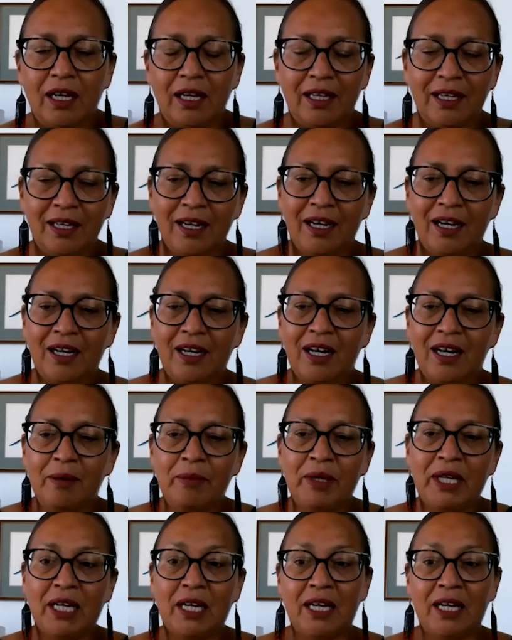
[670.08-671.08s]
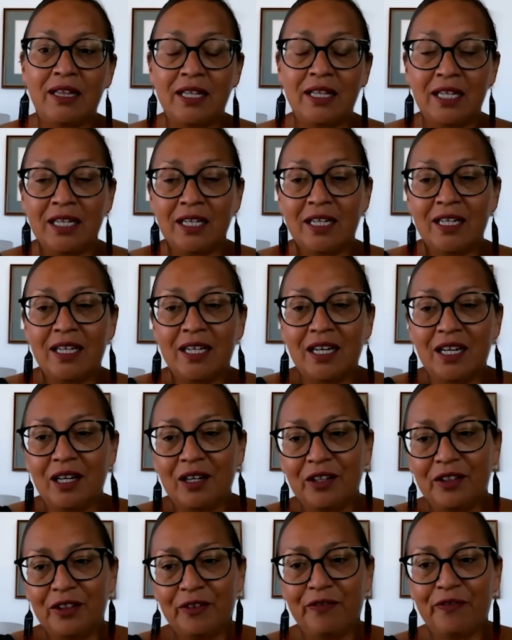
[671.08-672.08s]
Yeah, I mean, I think
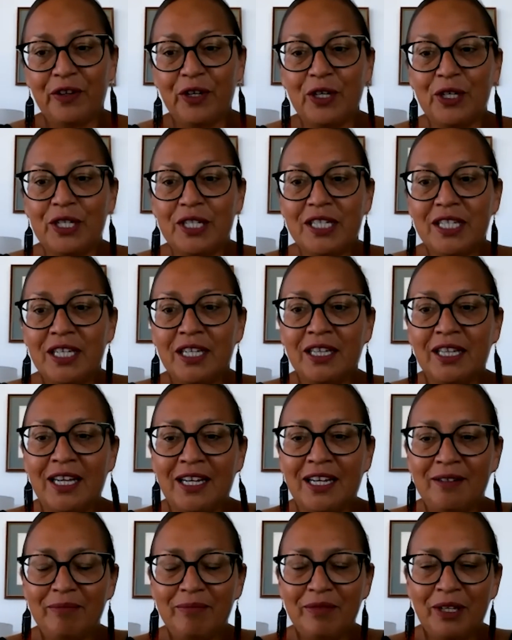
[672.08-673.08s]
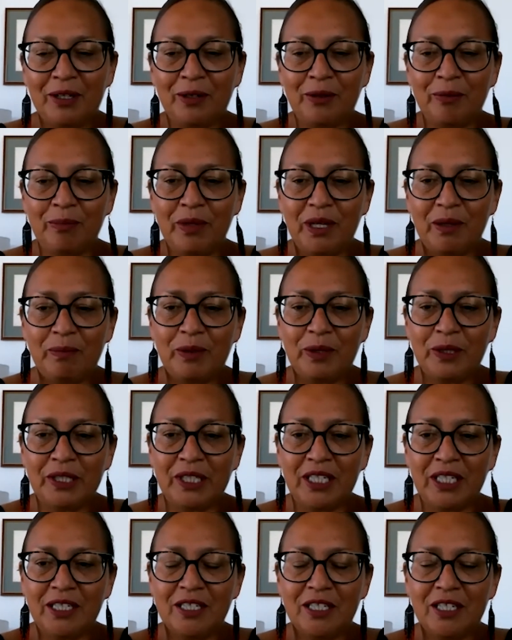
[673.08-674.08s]
the first thing that, you know, people
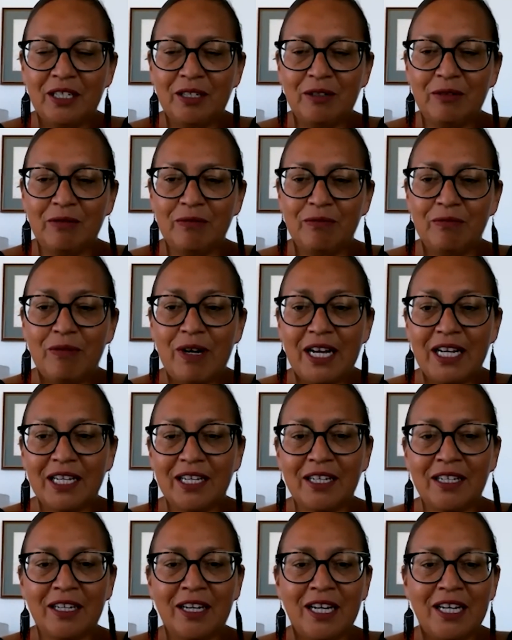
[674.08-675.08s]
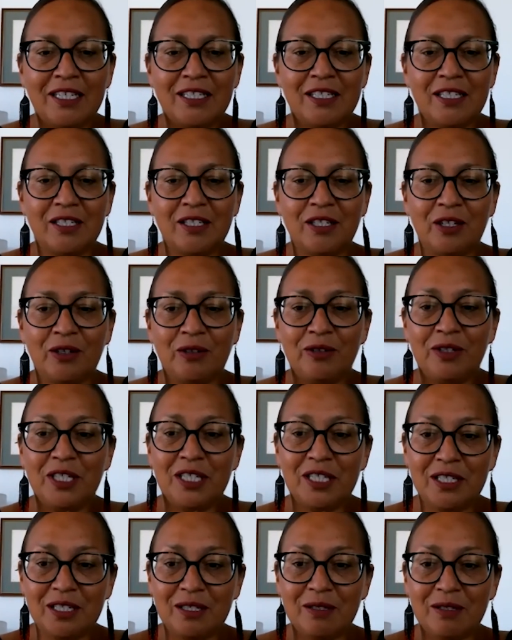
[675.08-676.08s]
need to recognize is, you know,
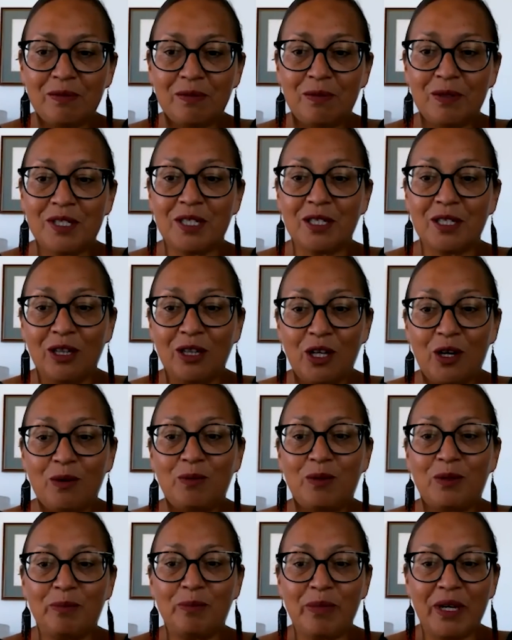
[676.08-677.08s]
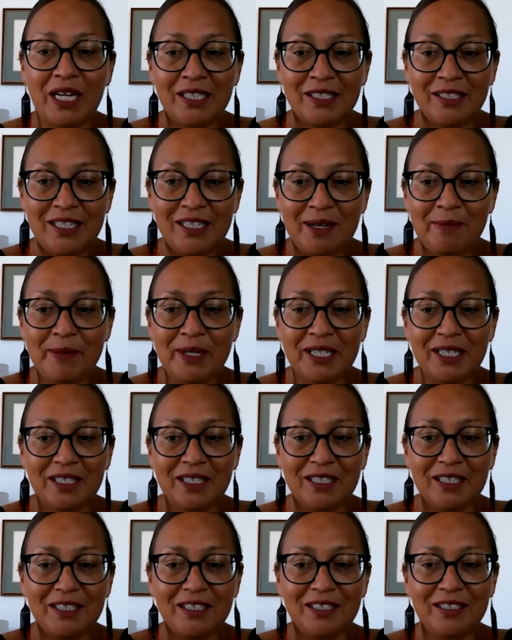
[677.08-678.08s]
this was a global pandemic.
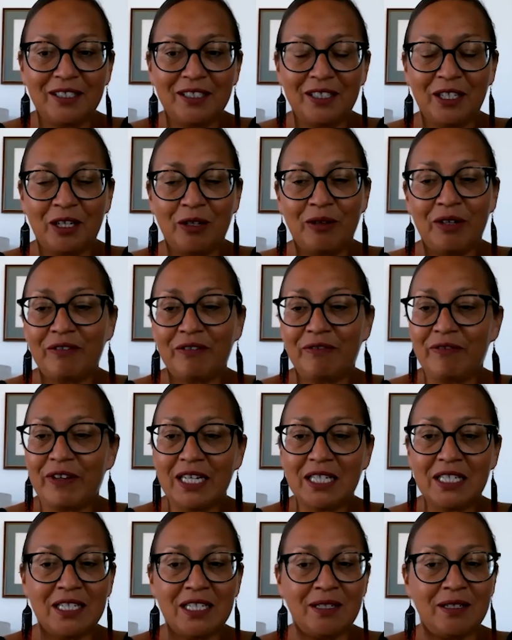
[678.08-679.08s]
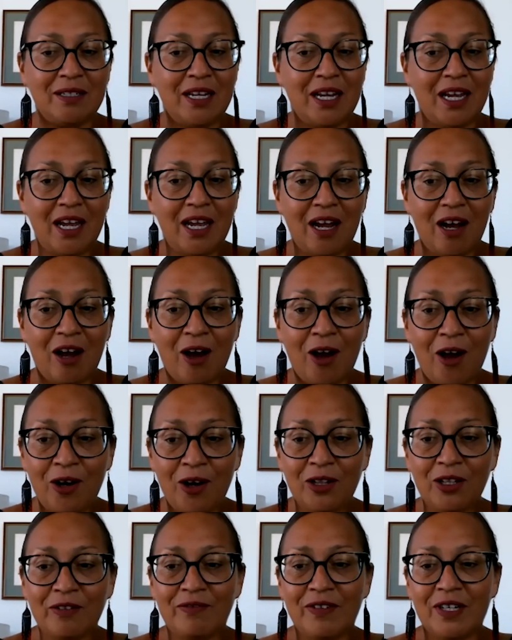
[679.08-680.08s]
You know, it affected
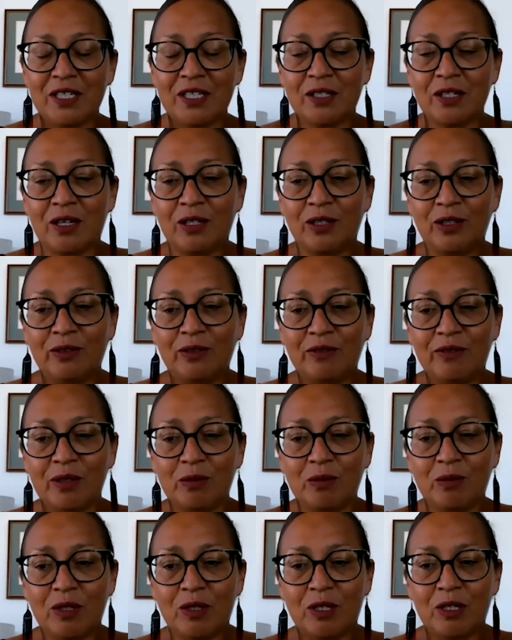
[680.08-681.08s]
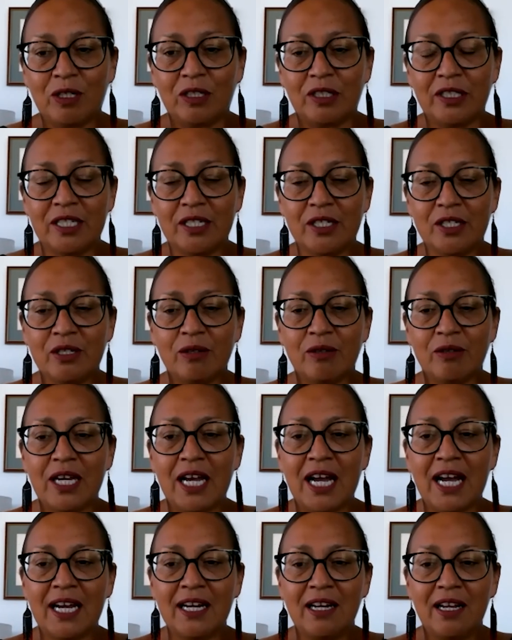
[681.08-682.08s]
all of us all over the world. And so
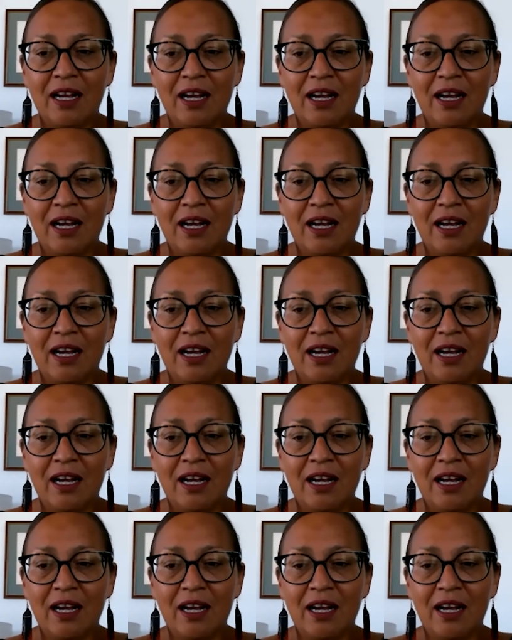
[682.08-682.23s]
that